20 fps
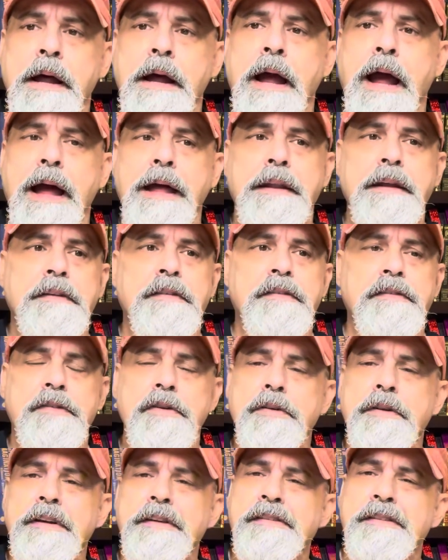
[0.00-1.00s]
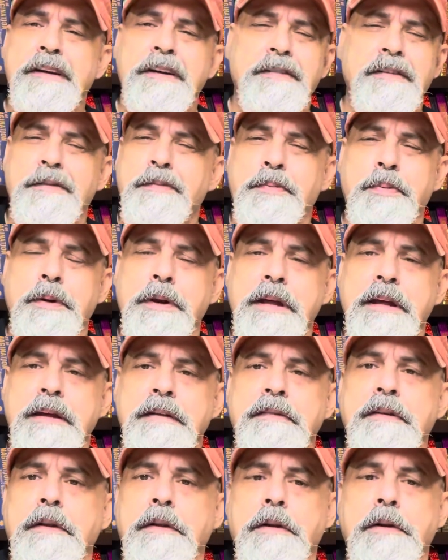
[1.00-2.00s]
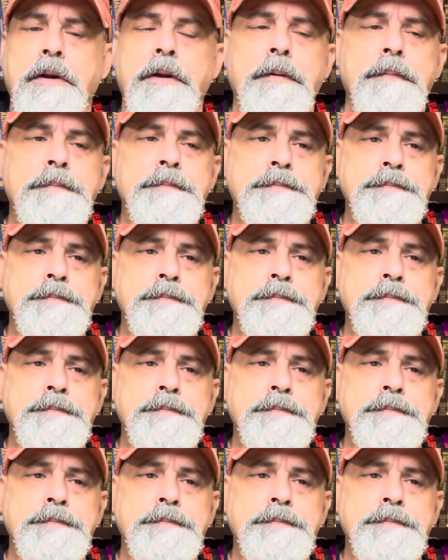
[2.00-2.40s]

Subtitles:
And it's 2d6, it's pretty easy to learn.